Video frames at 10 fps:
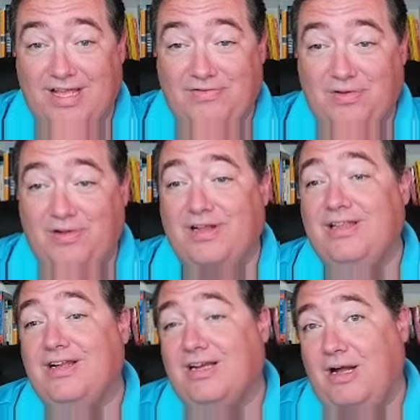level,
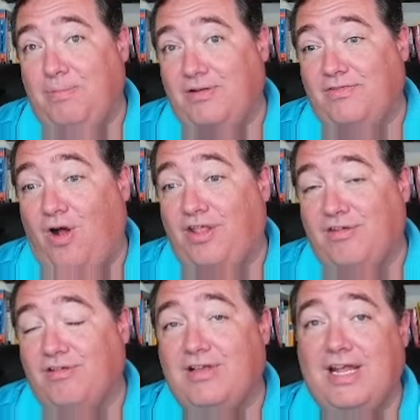and then a couple of
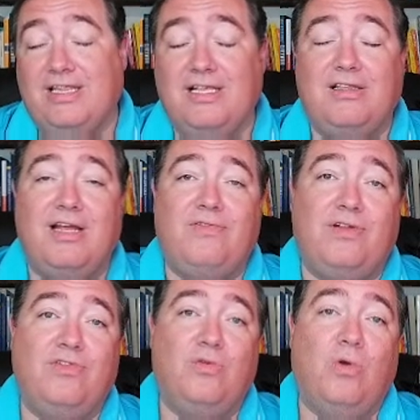authors out at this
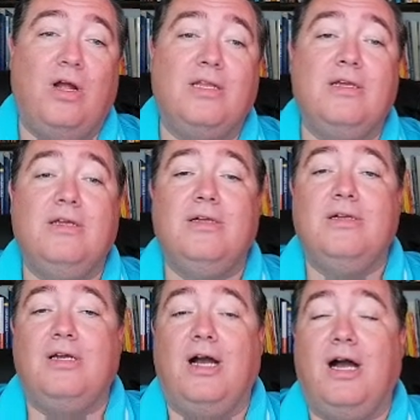level if you want.
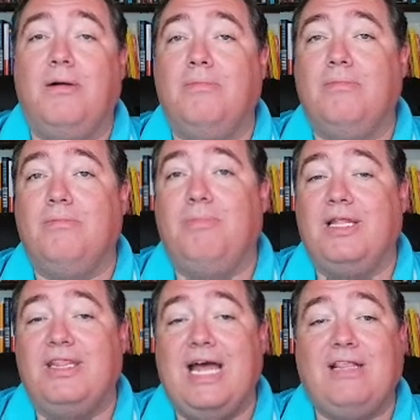
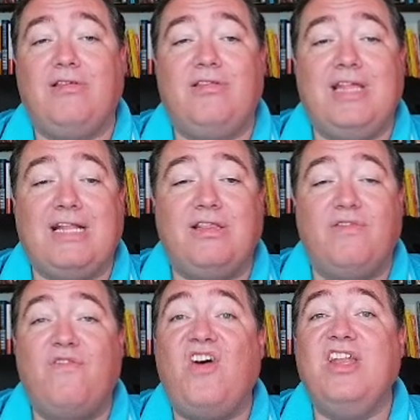But that's the
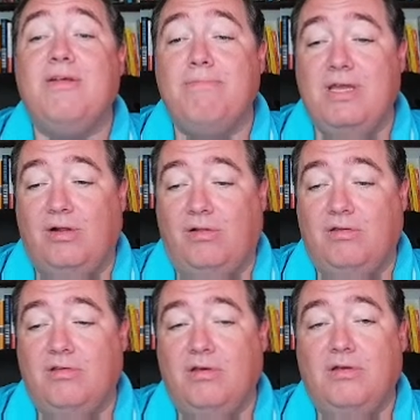
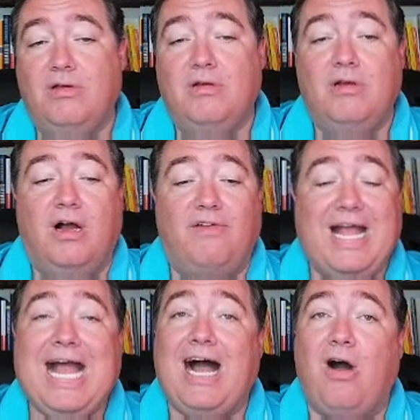fundamentals of
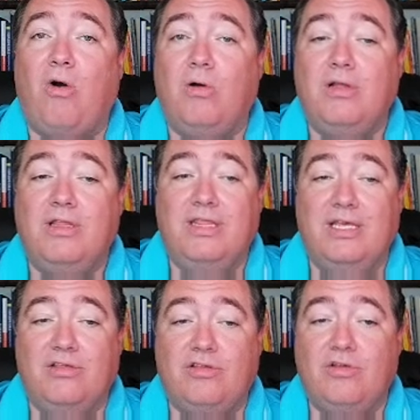how
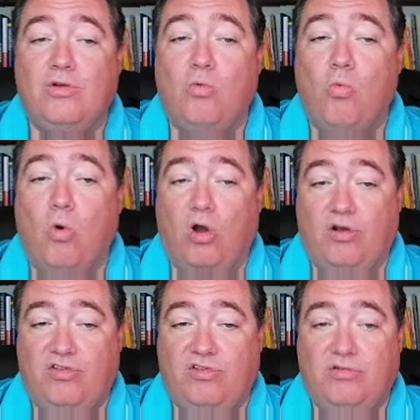this
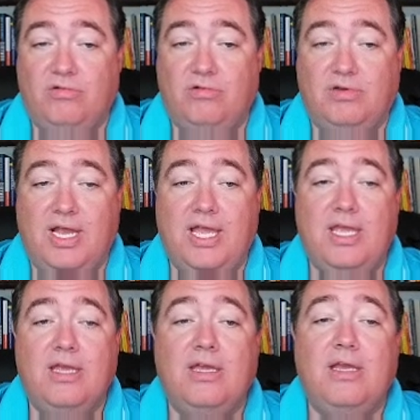works. Okay.
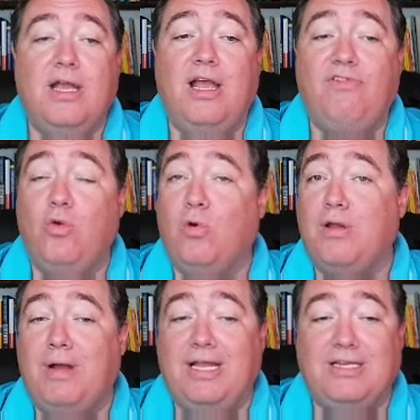If you were
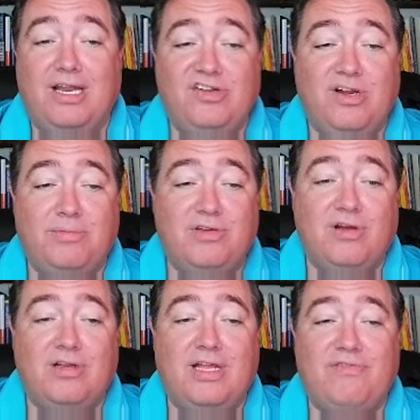in my Tana
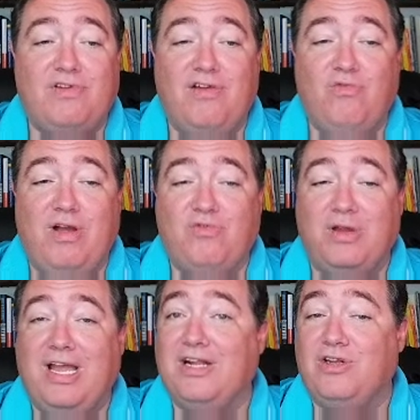Jumpstart, after we
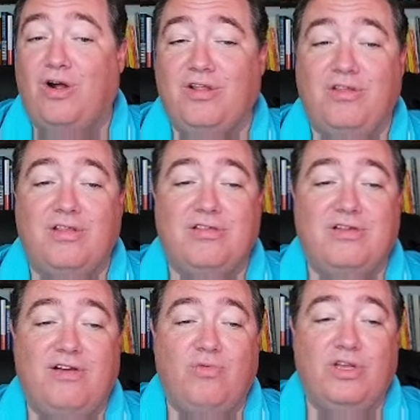kind of talk through this
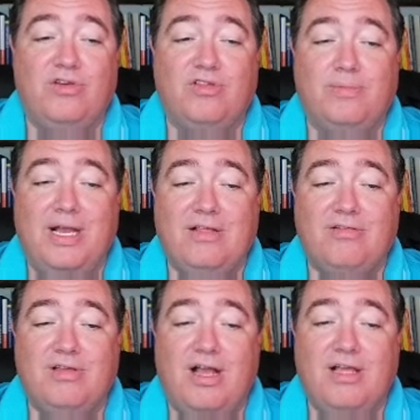stuff, we'd do some
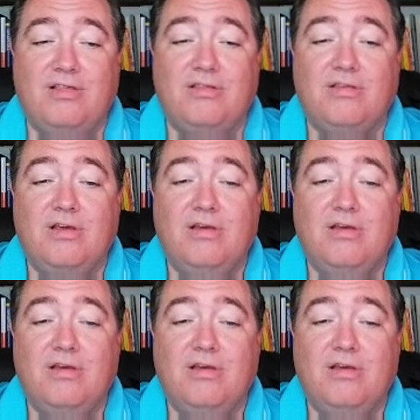exercises.